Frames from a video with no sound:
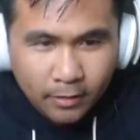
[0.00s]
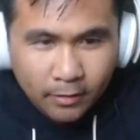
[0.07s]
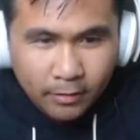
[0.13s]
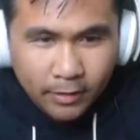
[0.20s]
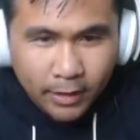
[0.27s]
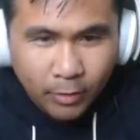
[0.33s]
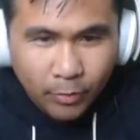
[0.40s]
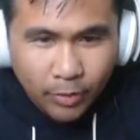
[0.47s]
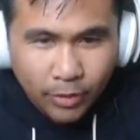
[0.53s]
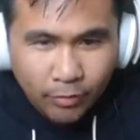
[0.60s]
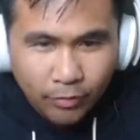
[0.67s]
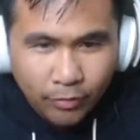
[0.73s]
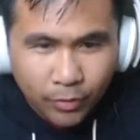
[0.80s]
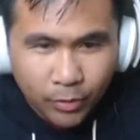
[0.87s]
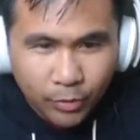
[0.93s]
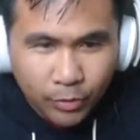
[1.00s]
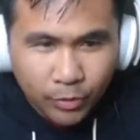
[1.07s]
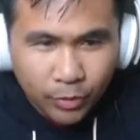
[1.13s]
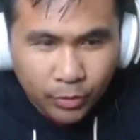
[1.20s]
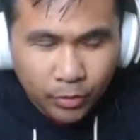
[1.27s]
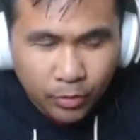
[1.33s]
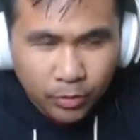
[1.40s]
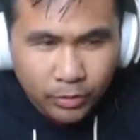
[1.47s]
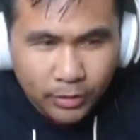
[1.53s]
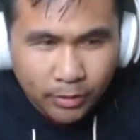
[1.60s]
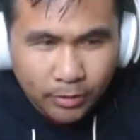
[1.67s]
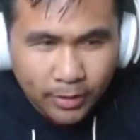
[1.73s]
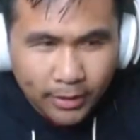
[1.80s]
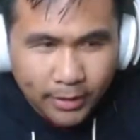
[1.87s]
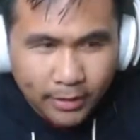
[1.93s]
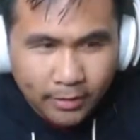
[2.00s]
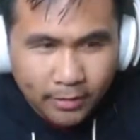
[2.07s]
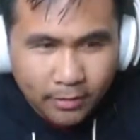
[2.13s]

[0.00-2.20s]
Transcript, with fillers: Then I went a full circle? Is that what I did?